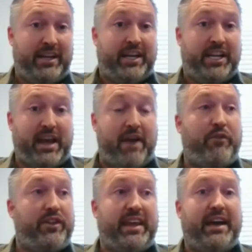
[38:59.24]
Because
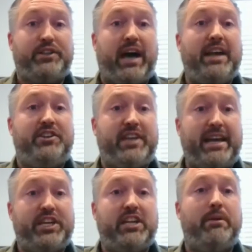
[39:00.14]
everything else I say
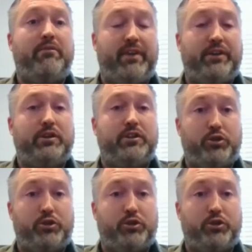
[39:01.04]
is going to be filtered